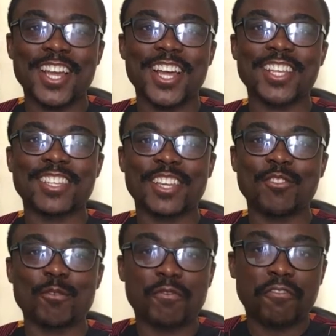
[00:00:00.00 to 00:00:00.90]
as I
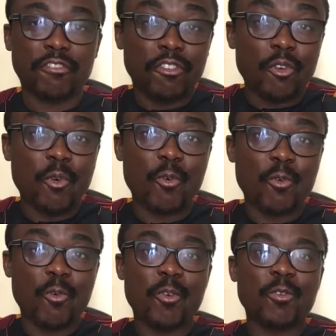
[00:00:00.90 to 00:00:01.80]
flow
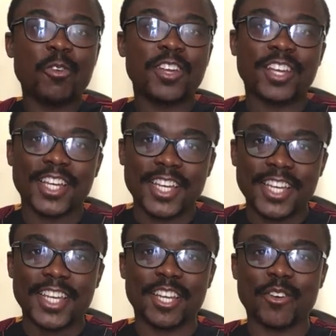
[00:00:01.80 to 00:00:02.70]

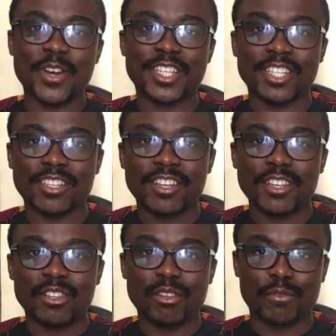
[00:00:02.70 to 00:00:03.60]
in creating
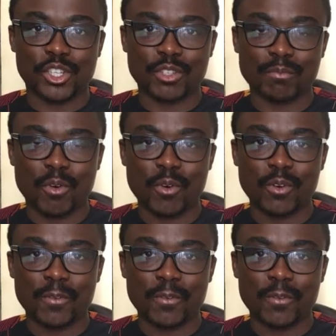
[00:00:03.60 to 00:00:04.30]
the vision board.